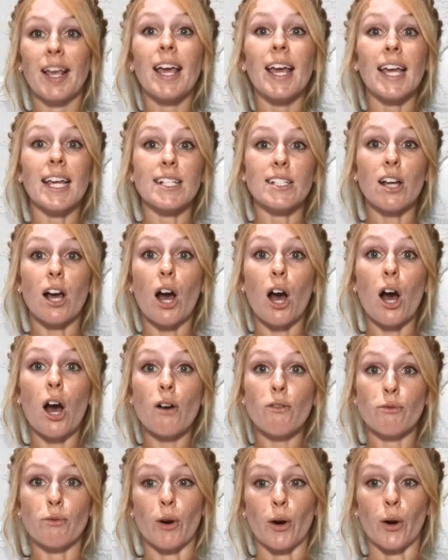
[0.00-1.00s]
It's
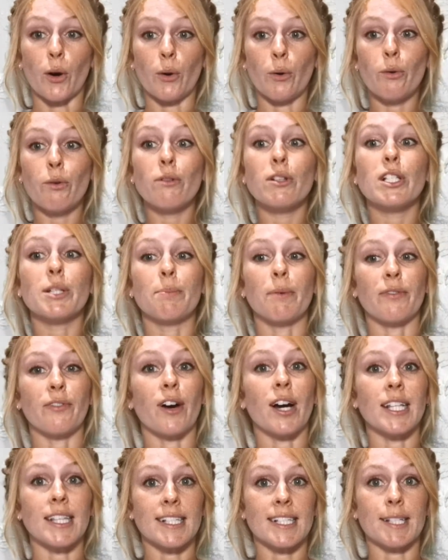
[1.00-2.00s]
our role to
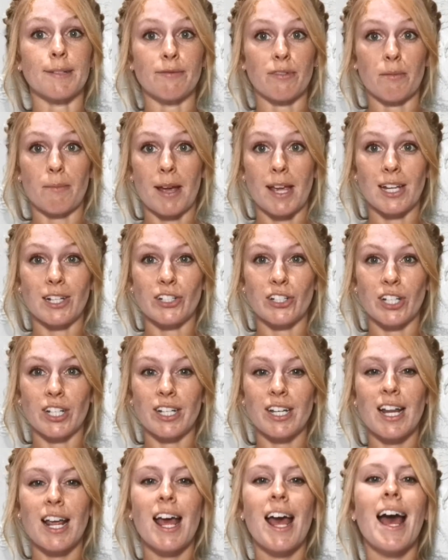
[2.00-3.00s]
provide this
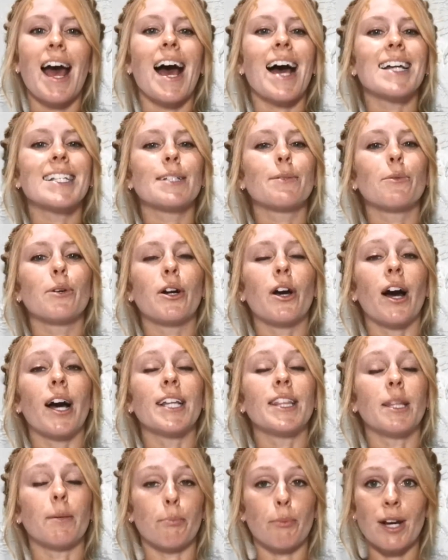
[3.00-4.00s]
information, as it will
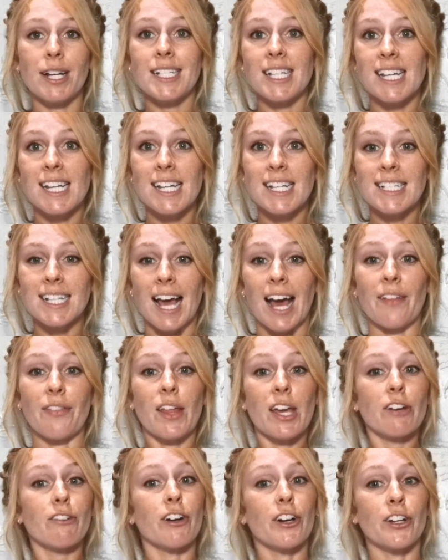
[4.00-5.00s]
guide the breadies and
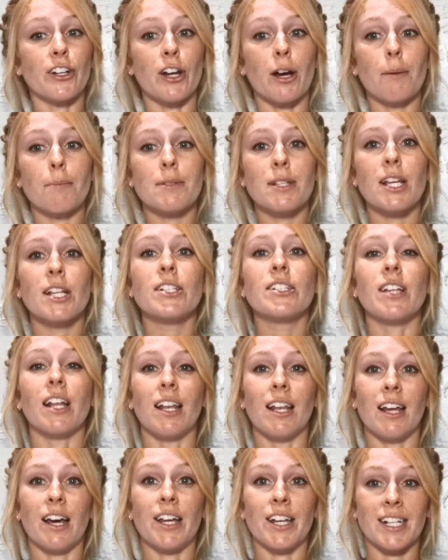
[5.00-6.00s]
their grown-ups to
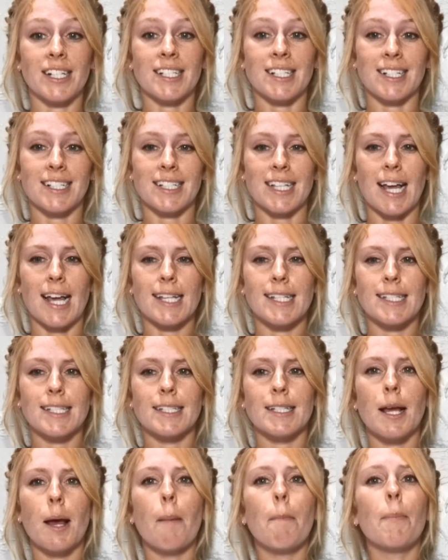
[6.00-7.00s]
learner success,
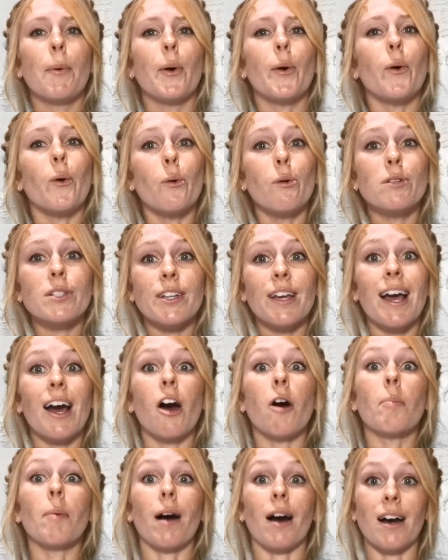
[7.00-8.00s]
but also
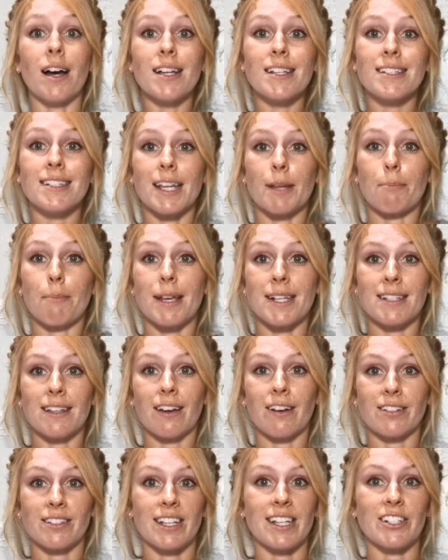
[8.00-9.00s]
help us in meeting
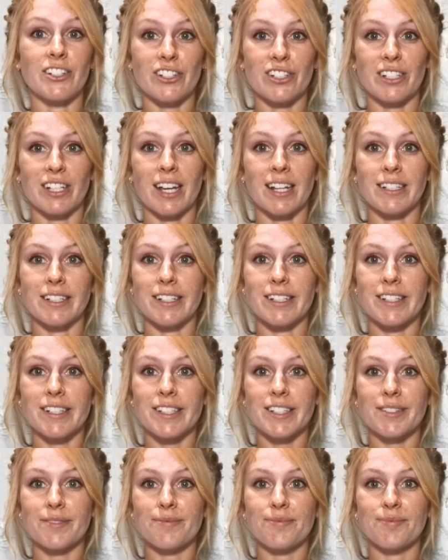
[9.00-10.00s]
our teacher
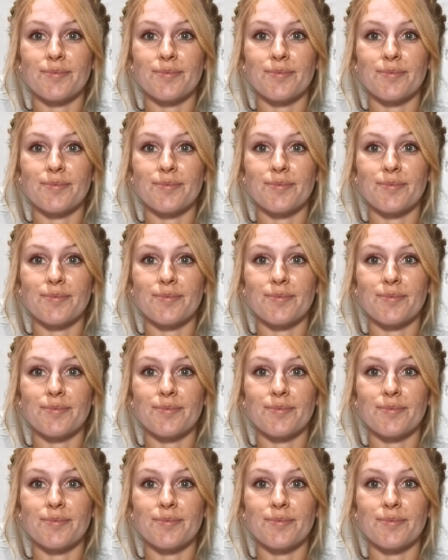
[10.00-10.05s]
standards.